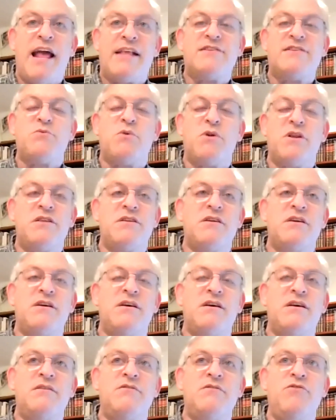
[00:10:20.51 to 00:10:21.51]
And that's what
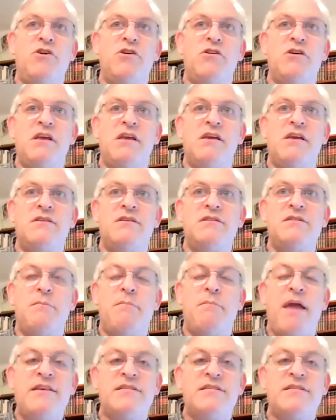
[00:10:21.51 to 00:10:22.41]
uh, really is the